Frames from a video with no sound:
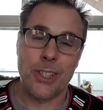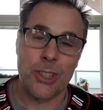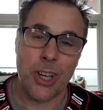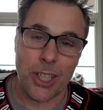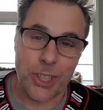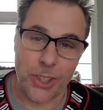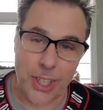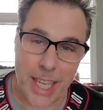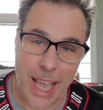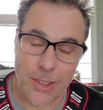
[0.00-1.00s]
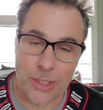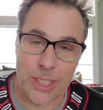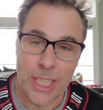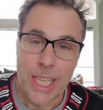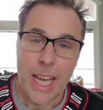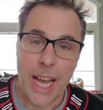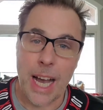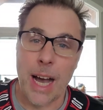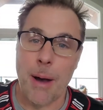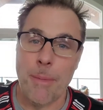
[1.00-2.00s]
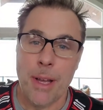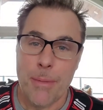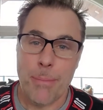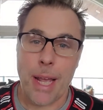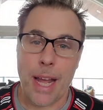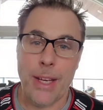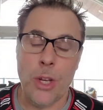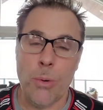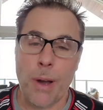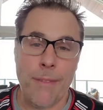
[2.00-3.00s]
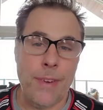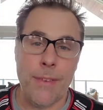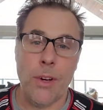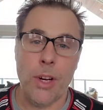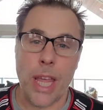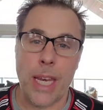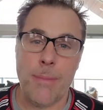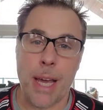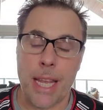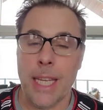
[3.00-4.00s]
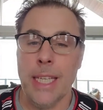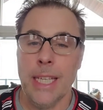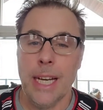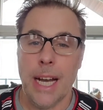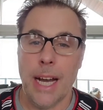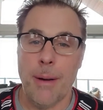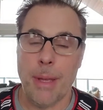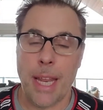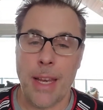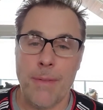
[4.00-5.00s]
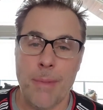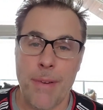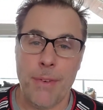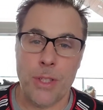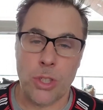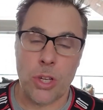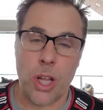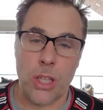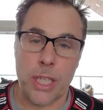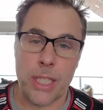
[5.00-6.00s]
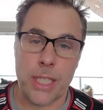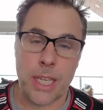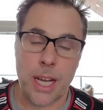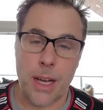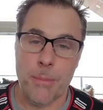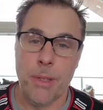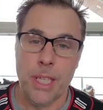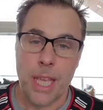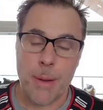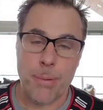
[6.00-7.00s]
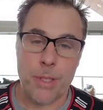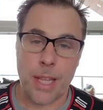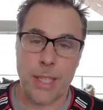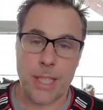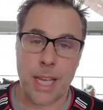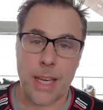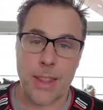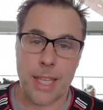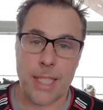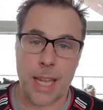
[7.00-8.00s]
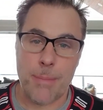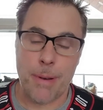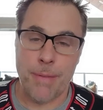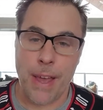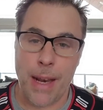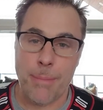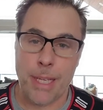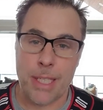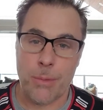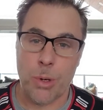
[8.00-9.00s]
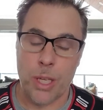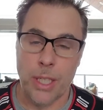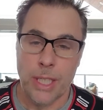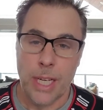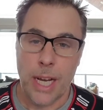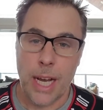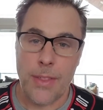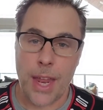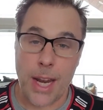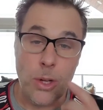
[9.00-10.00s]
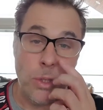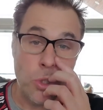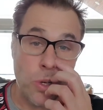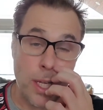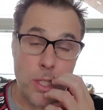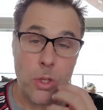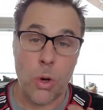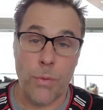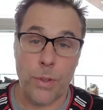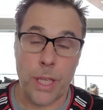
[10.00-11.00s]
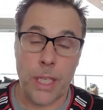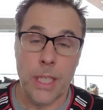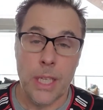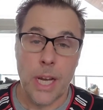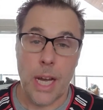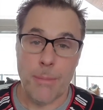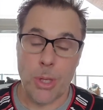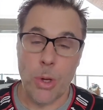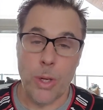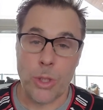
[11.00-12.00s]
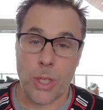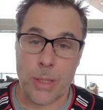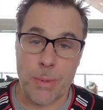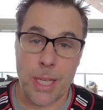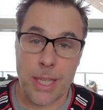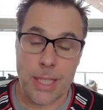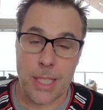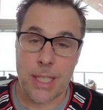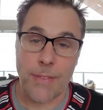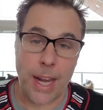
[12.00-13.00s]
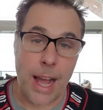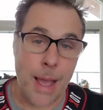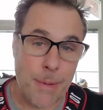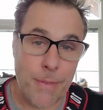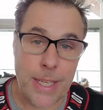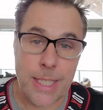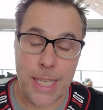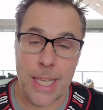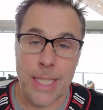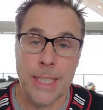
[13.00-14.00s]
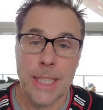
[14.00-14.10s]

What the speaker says: Talk to your accountant. But no, I've never heard anybody and any of my friends or colleagues come and present these kind of things that have been vetted by someone that I know and trust. So hopefully, you know and trust me. This is stuff that I'm investing in.